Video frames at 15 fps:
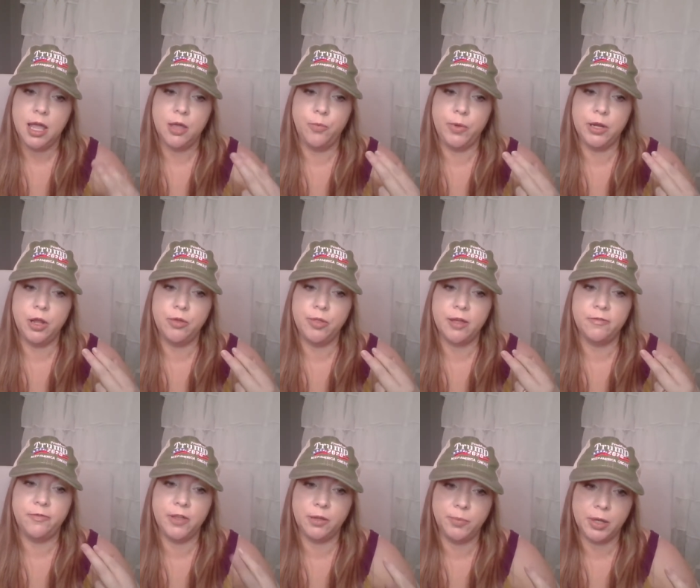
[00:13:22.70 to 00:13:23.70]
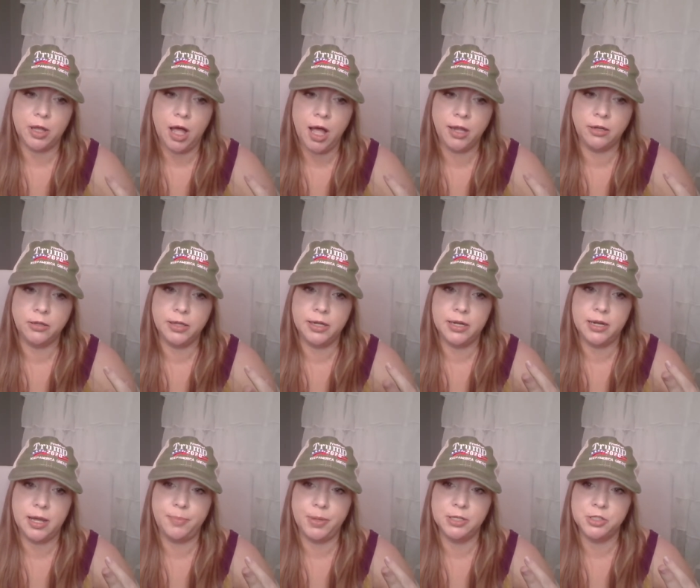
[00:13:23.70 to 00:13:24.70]
And we know that Field McConnell
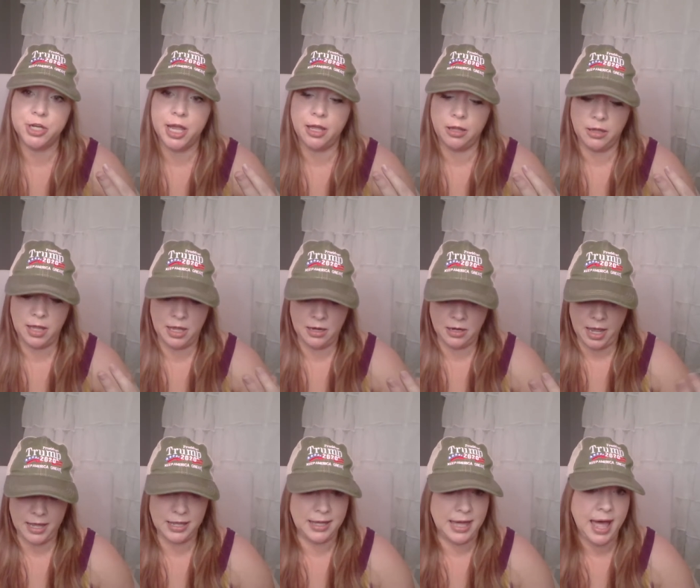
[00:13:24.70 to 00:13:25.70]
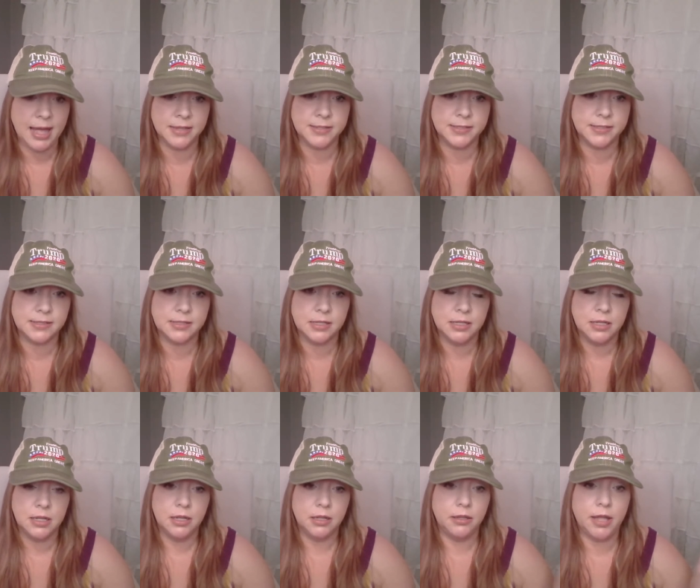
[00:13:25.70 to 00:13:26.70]
ended up in jail, and I guess
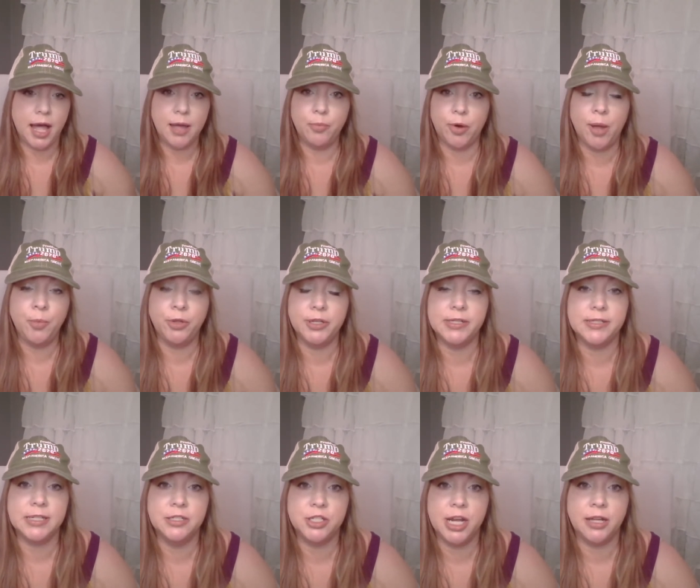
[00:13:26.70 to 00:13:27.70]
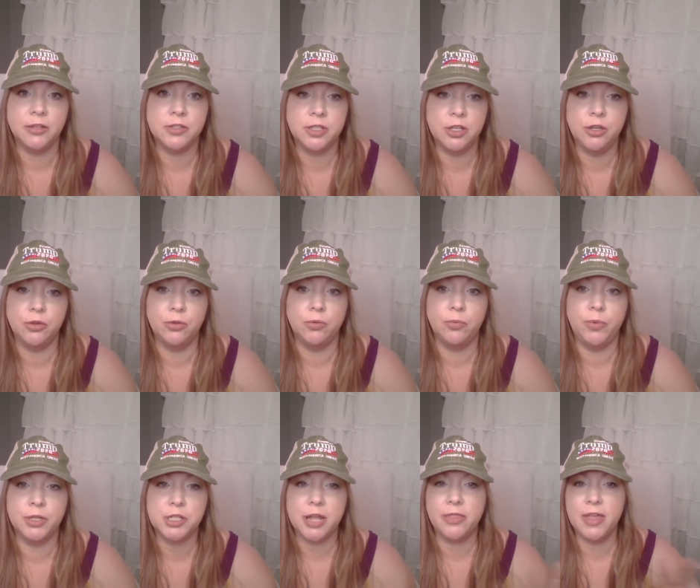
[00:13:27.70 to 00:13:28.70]
Guy Brummel is in jail too,
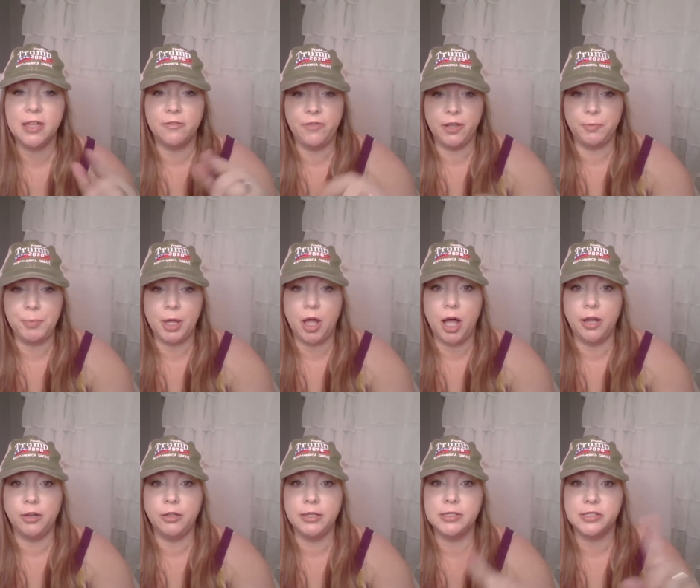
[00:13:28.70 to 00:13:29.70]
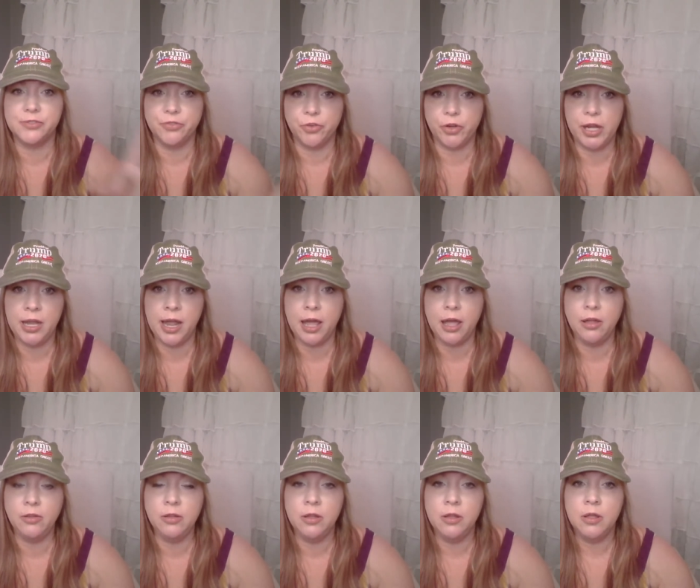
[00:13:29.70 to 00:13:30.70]
which I think Field McConnell is free
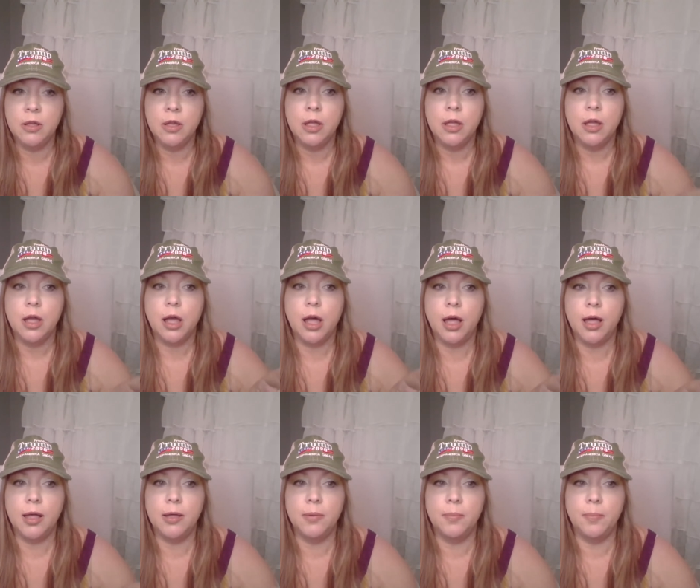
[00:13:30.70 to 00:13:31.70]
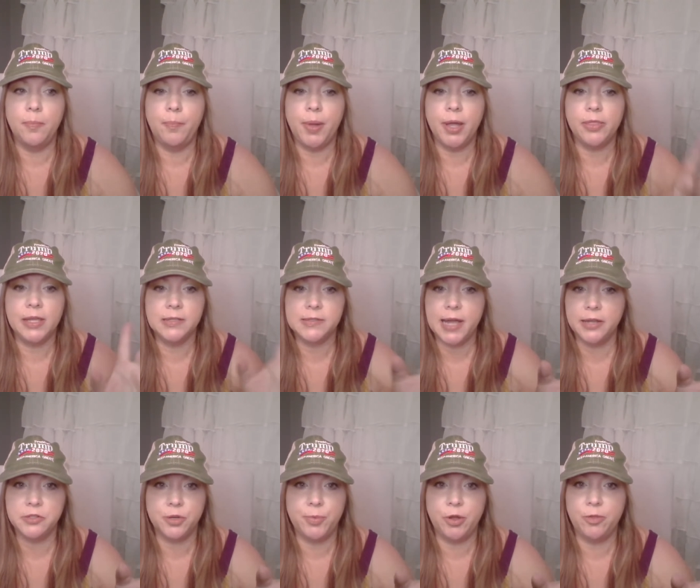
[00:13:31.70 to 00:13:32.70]
now. Um, but these
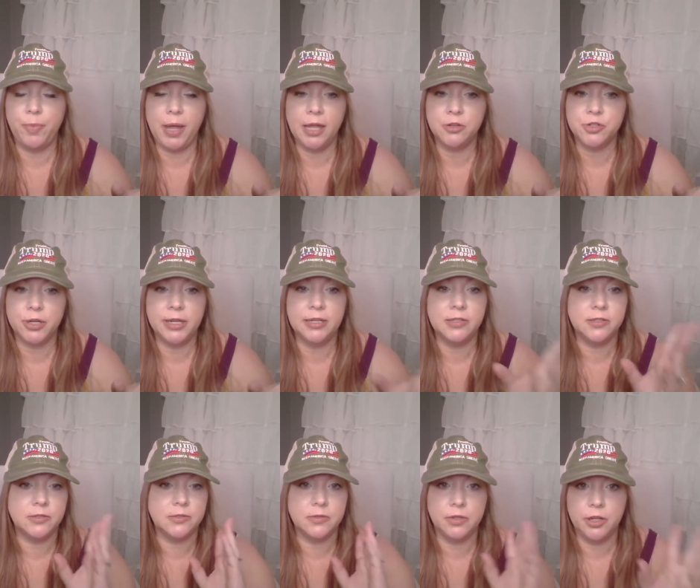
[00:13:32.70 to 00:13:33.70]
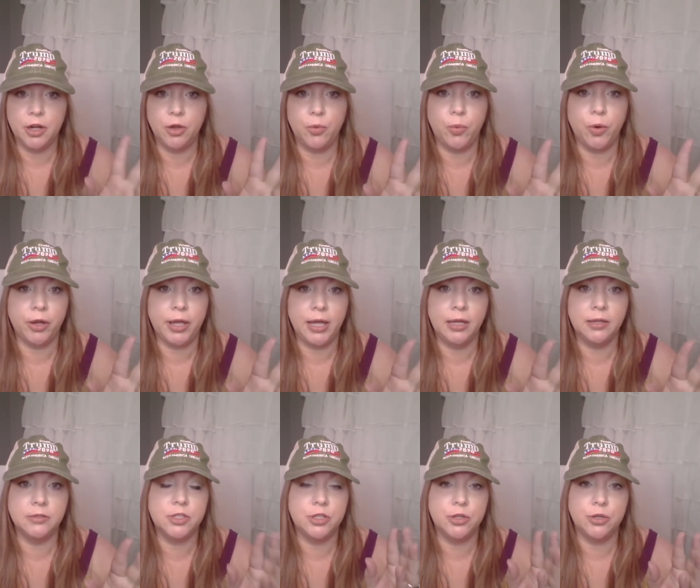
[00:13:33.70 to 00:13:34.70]
guys are both patriots, you know,
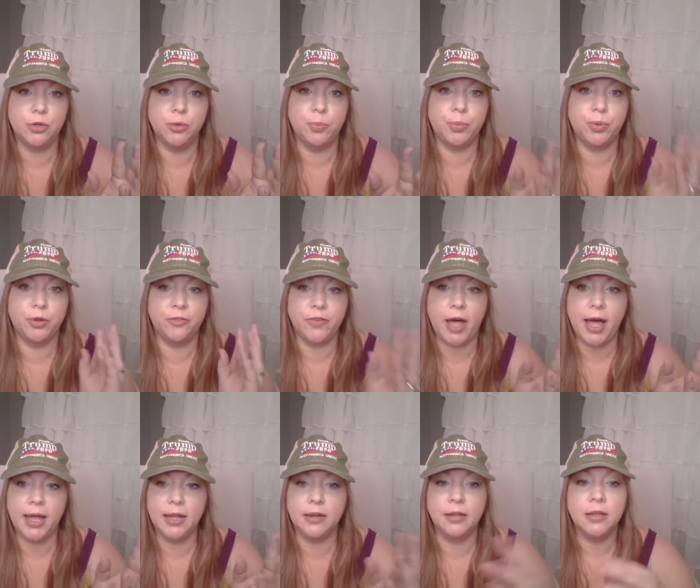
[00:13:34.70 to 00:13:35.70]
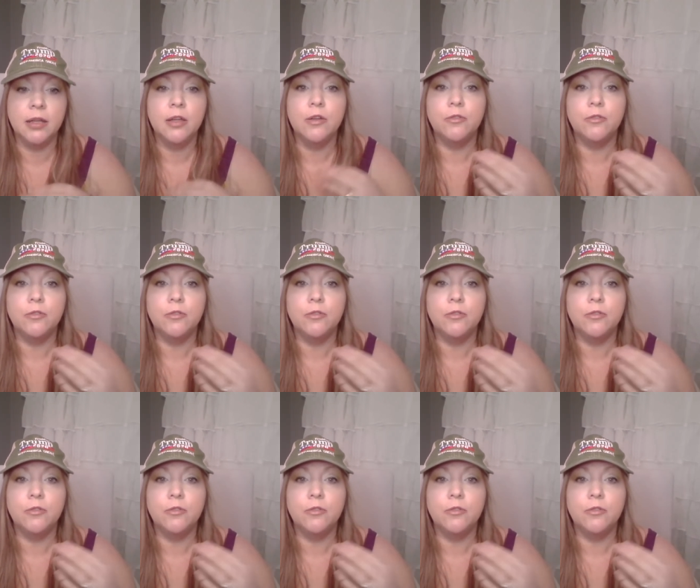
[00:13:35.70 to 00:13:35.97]
working to provide